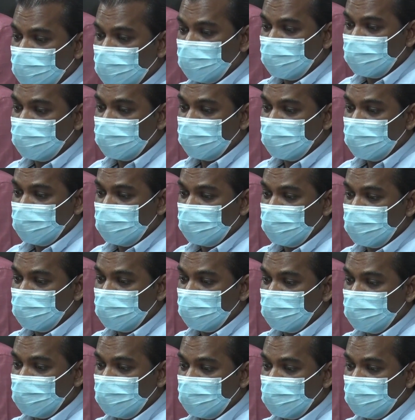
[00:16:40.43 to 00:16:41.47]
with the
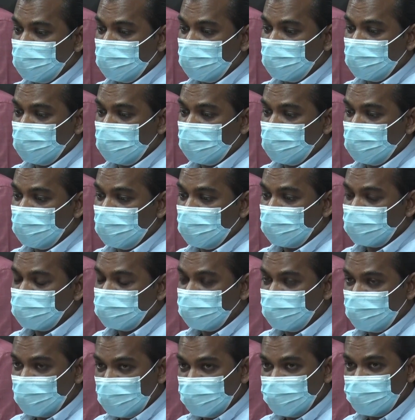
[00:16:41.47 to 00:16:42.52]

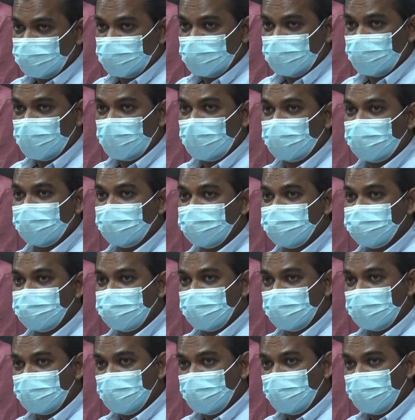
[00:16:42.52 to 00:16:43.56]
expansion work that is
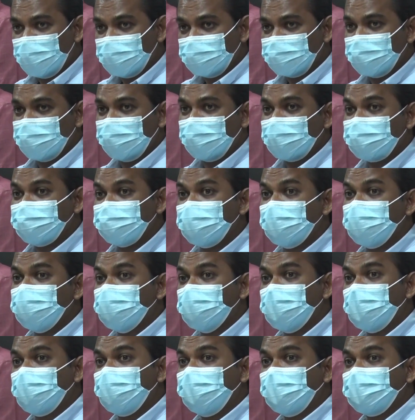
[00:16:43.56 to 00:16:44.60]
taking place and the
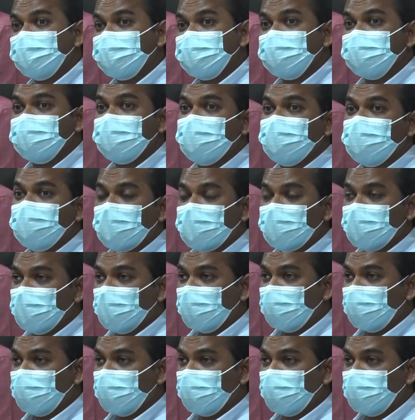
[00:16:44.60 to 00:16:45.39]
extension of the existing terminal